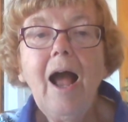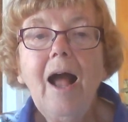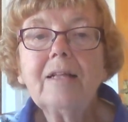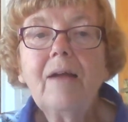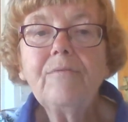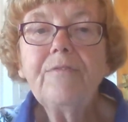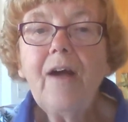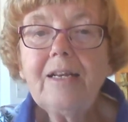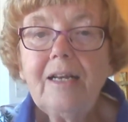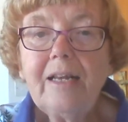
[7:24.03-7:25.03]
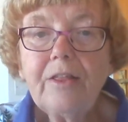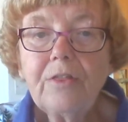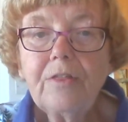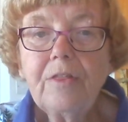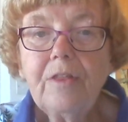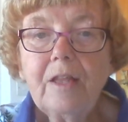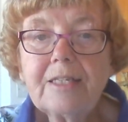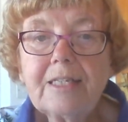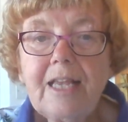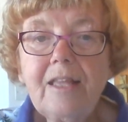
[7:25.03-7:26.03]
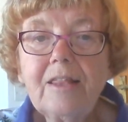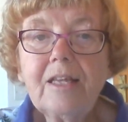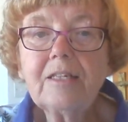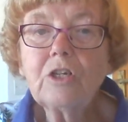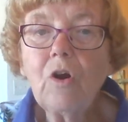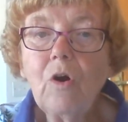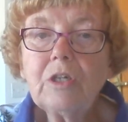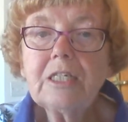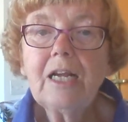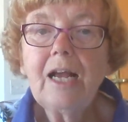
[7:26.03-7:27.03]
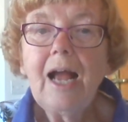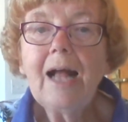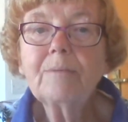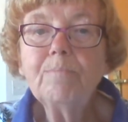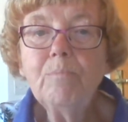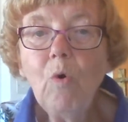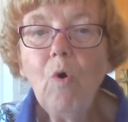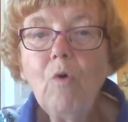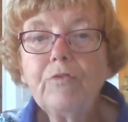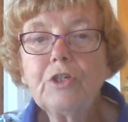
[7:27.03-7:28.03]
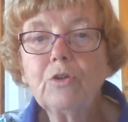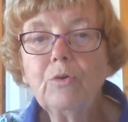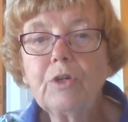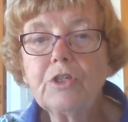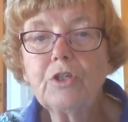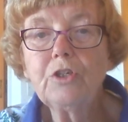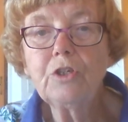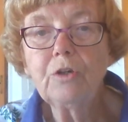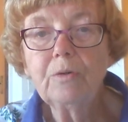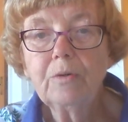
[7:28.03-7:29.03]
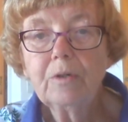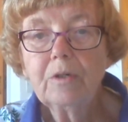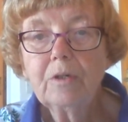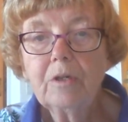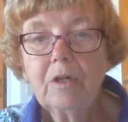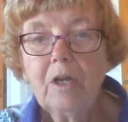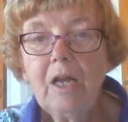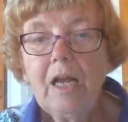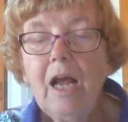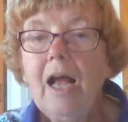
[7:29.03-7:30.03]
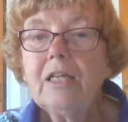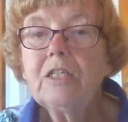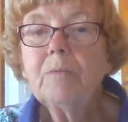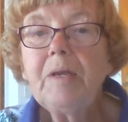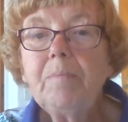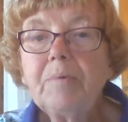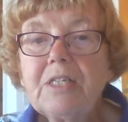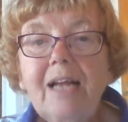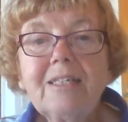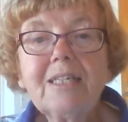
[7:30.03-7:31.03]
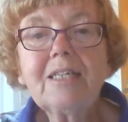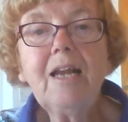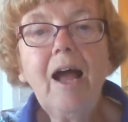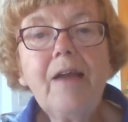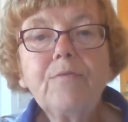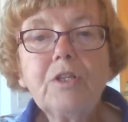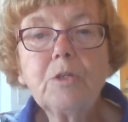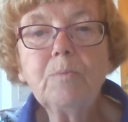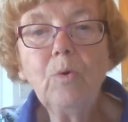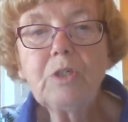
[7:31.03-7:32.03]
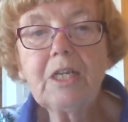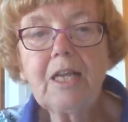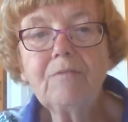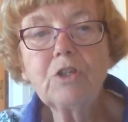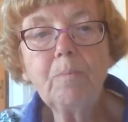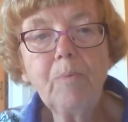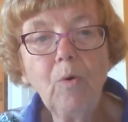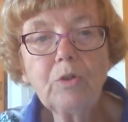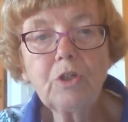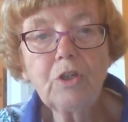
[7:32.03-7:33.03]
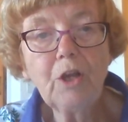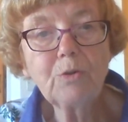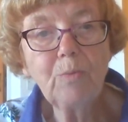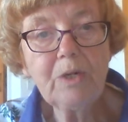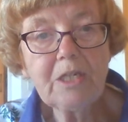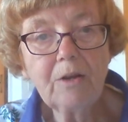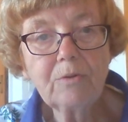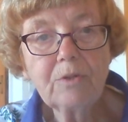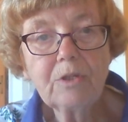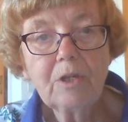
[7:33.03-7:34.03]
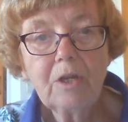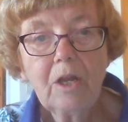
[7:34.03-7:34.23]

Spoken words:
And I finally see that God had more for Dorcas to do, to be presented alive once more to give support to those widows,